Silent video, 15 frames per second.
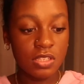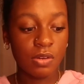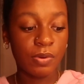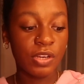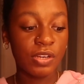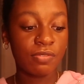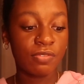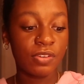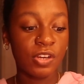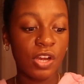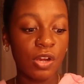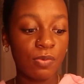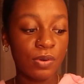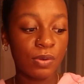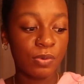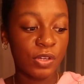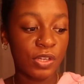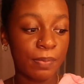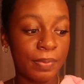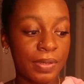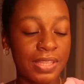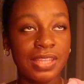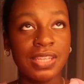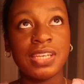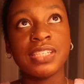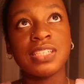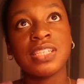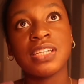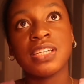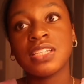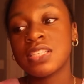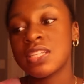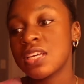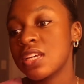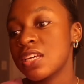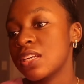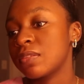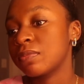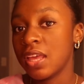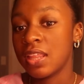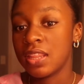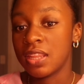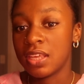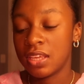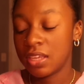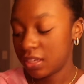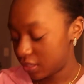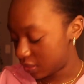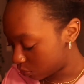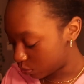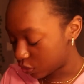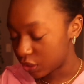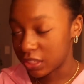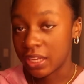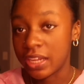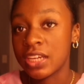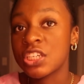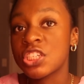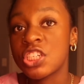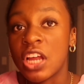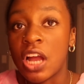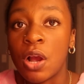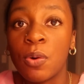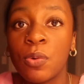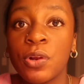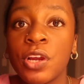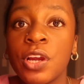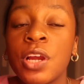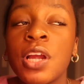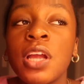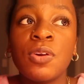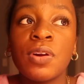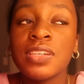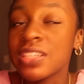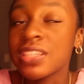So we're gonna figure out where we're gonna put these things at, and then we're gonna like shower and do our